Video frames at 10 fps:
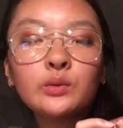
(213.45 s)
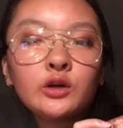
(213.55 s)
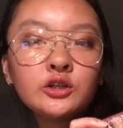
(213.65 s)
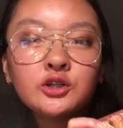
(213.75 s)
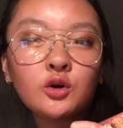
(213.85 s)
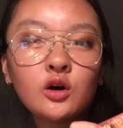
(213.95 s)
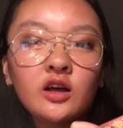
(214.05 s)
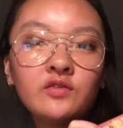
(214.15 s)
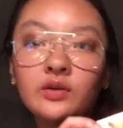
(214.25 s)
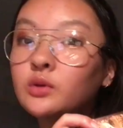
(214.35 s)
We weren't sure
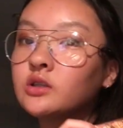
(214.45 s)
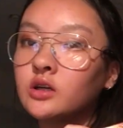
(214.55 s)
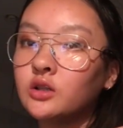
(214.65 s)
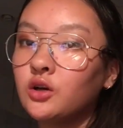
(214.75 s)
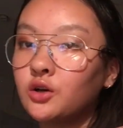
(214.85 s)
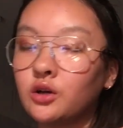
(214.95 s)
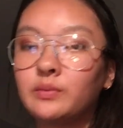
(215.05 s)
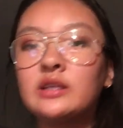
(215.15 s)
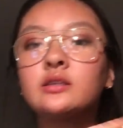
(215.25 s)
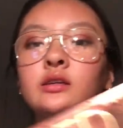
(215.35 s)
if it was gonna look good
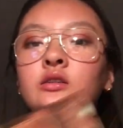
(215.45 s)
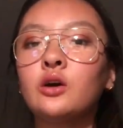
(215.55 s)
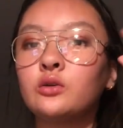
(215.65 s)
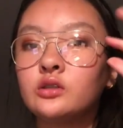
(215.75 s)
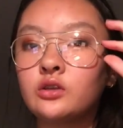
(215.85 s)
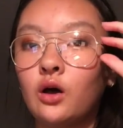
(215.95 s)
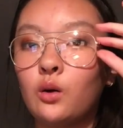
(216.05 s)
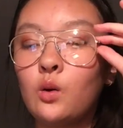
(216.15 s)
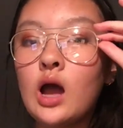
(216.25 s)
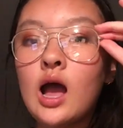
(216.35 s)
on my skin tone,
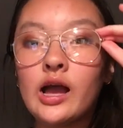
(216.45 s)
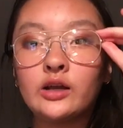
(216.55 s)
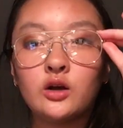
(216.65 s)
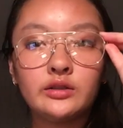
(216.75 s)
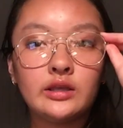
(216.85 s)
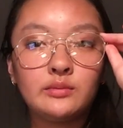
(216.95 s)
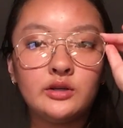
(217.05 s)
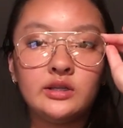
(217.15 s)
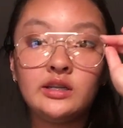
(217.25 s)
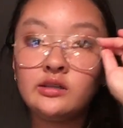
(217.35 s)
so I got them
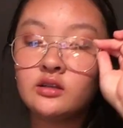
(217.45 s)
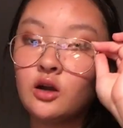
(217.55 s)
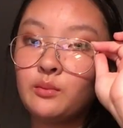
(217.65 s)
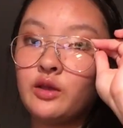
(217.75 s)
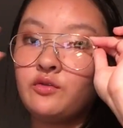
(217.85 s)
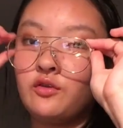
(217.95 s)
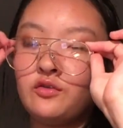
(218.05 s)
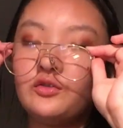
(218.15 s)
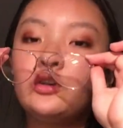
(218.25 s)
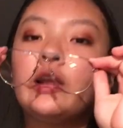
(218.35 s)
to test it on me for
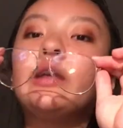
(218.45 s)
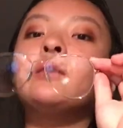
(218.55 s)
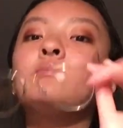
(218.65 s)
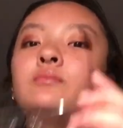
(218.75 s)
free.